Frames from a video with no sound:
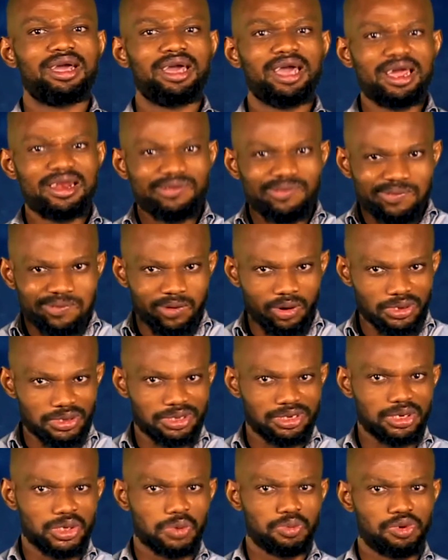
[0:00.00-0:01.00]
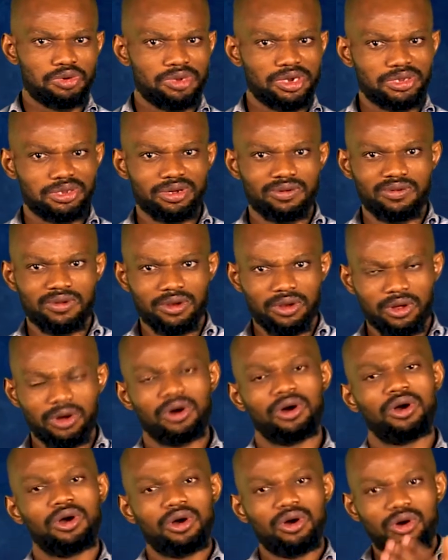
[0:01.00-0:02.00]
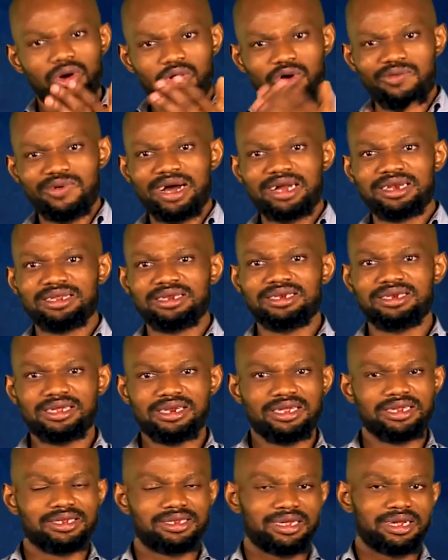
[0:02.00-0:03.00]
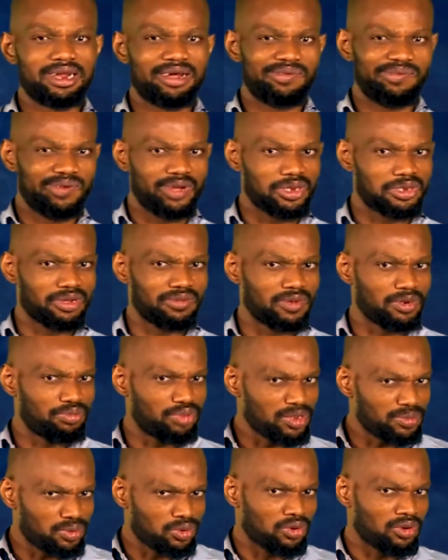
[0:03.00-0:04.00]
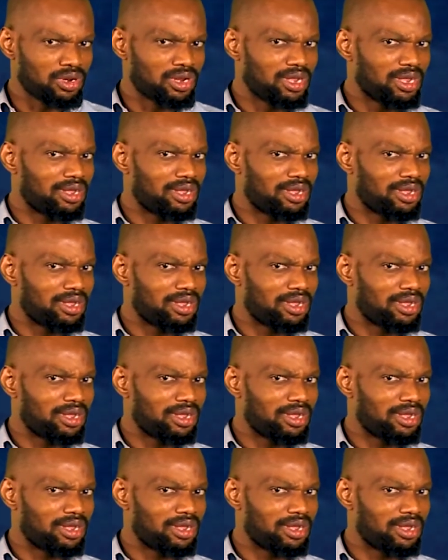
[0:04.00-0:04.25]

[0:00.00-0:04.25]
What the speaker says: enforce the supremacy of the law over the dealings and affairs of the people.